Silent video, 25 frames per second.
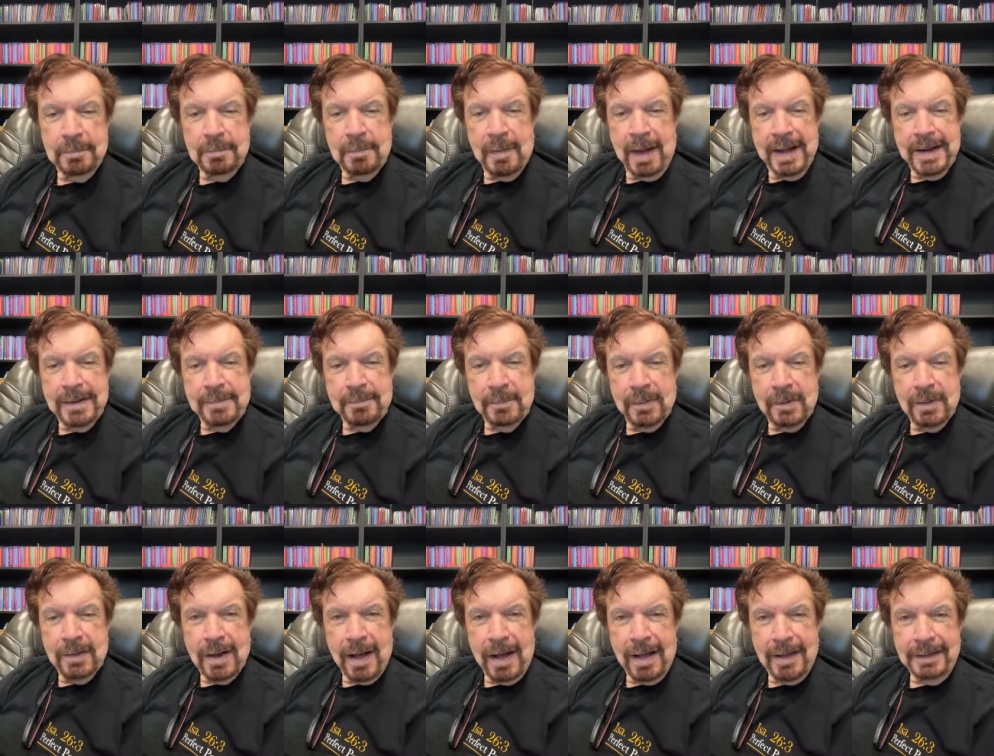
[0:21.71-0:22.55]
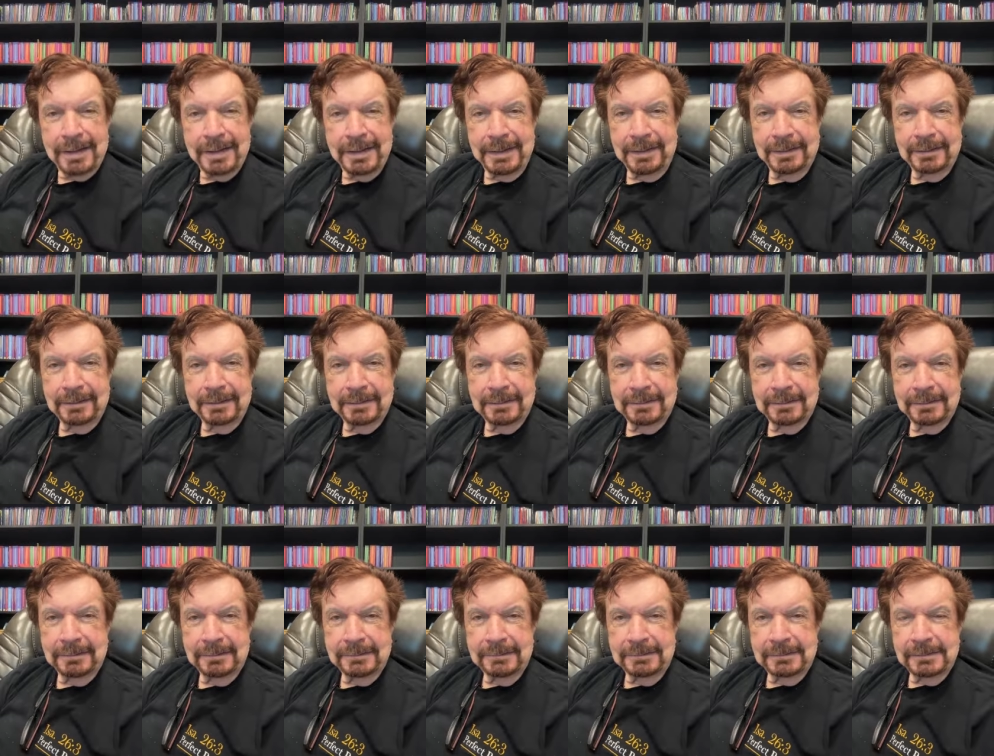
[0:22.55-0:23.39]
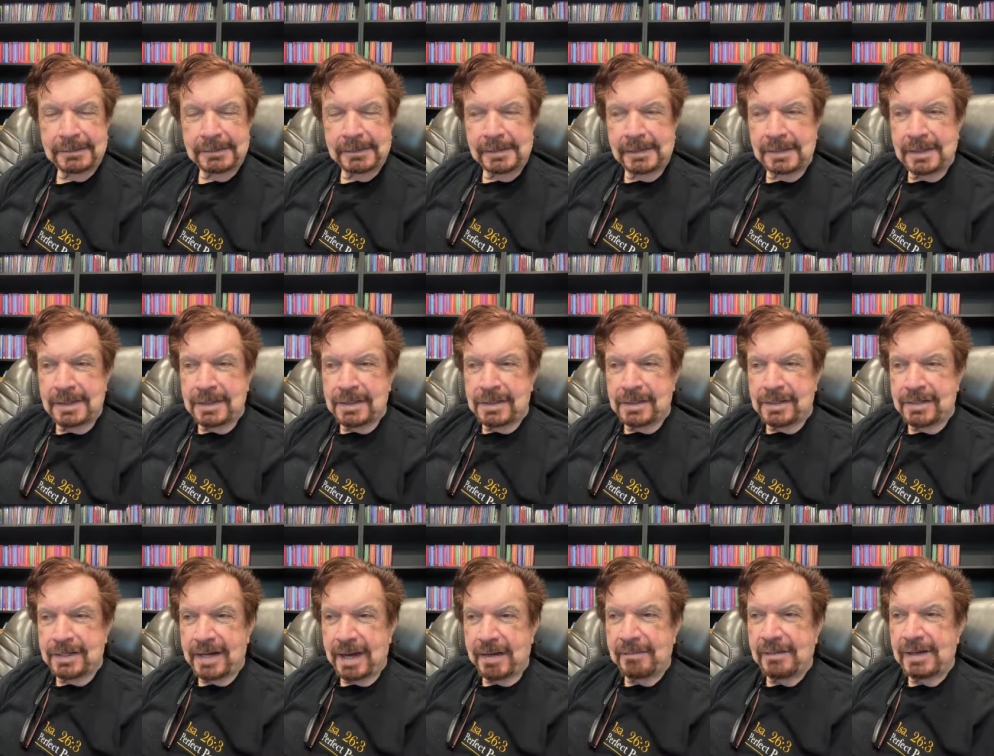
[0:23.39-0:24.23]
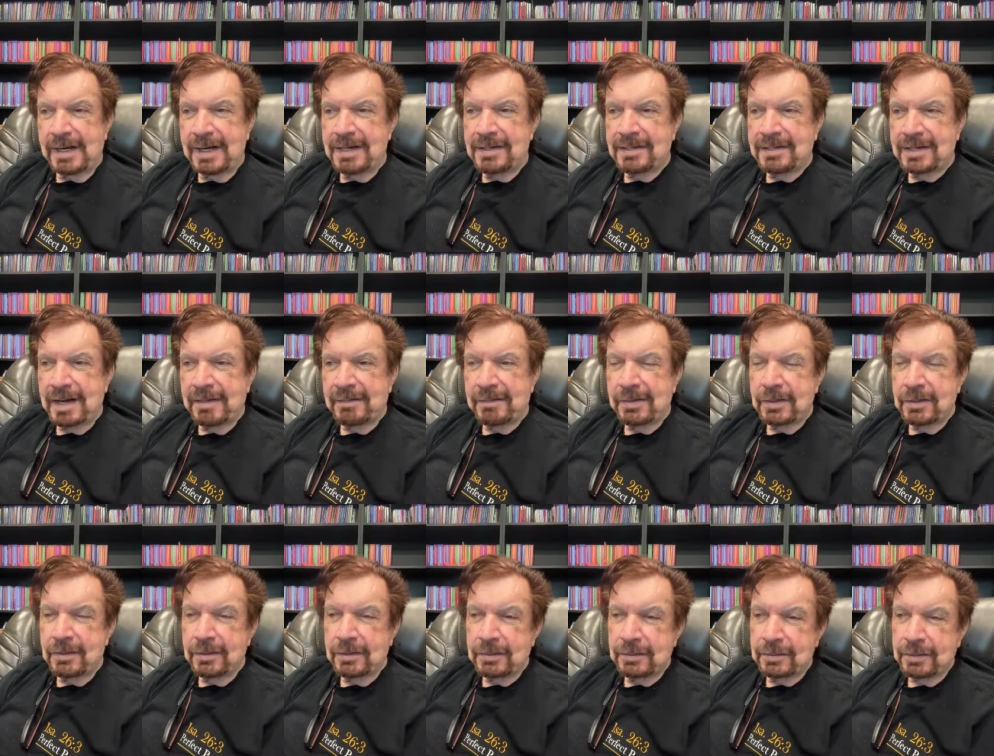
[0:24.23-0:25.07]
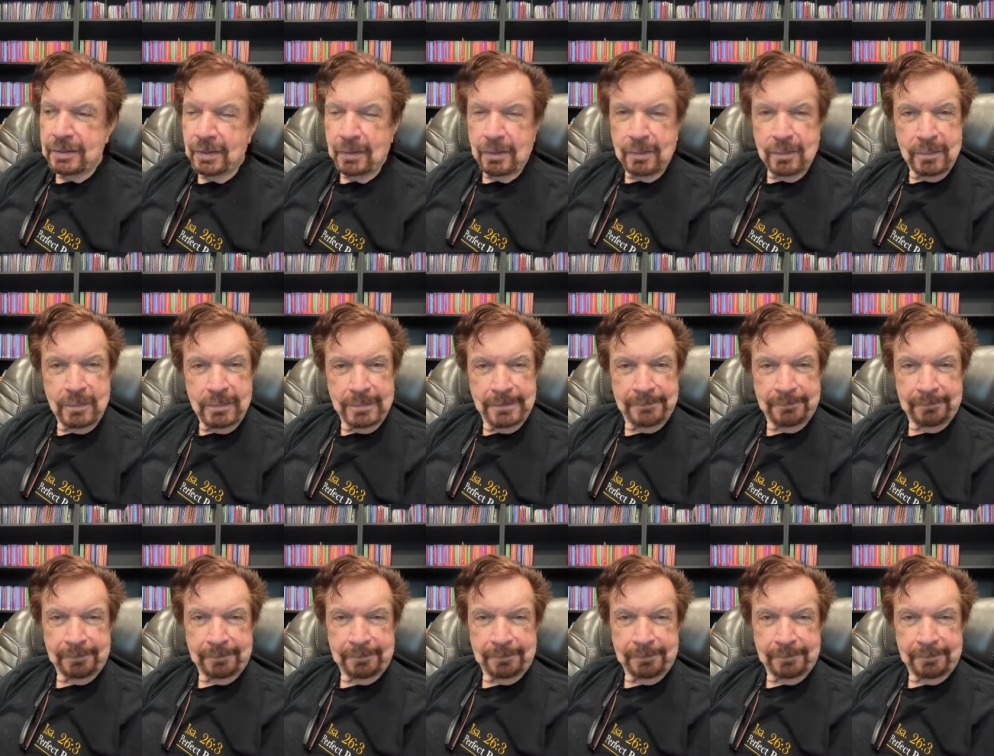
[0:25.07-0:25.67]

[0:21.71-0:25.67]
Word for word: Mike Murdock here, 77 years old,